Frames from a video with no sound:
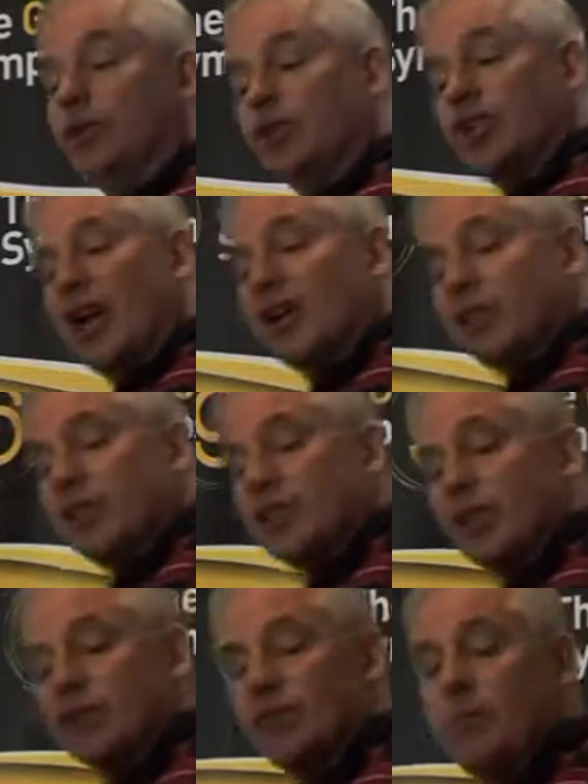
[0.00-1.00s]
You charge
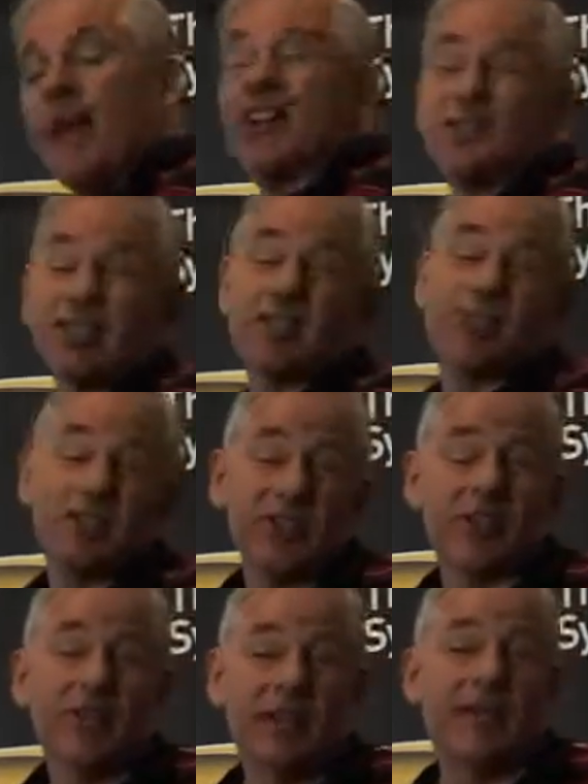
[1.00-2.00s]
interest of about
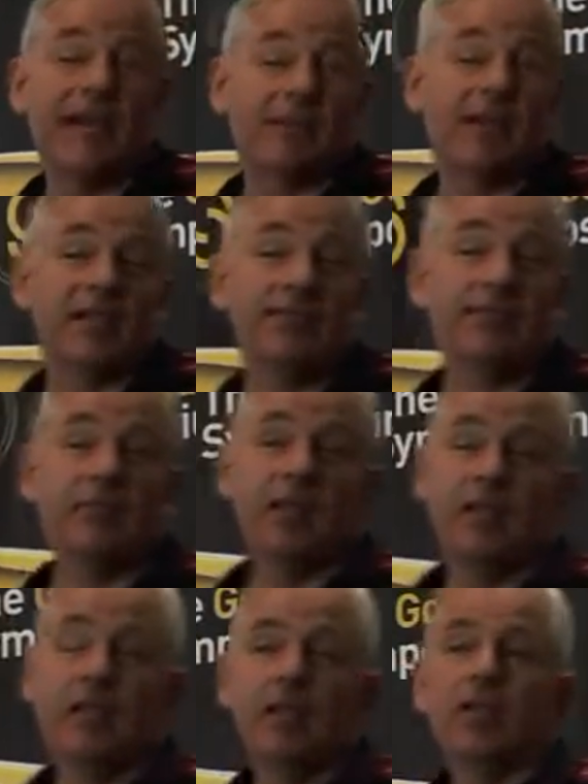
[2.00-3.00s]
6% on that bank money.
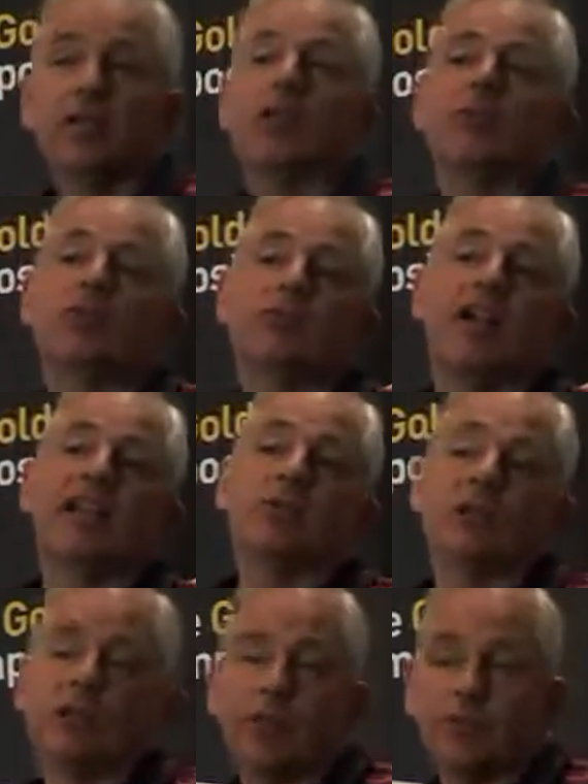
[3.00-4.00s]
You're probably running
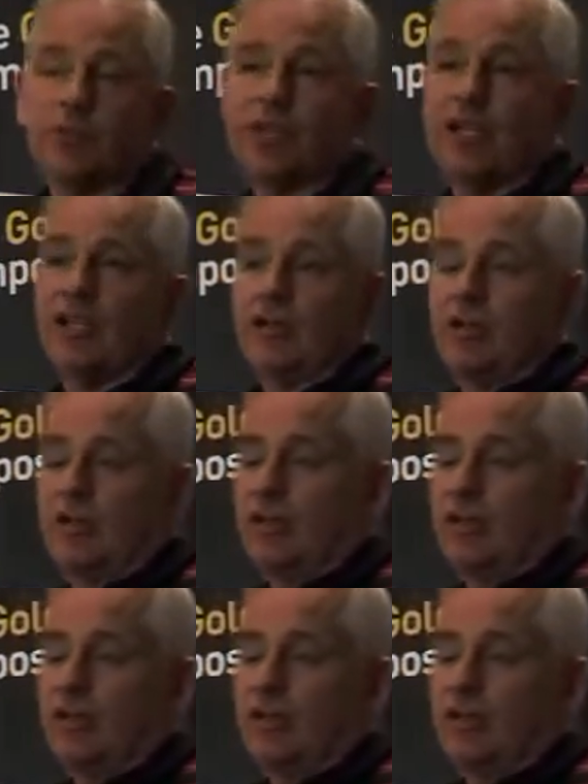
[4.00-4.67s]
1 or 2%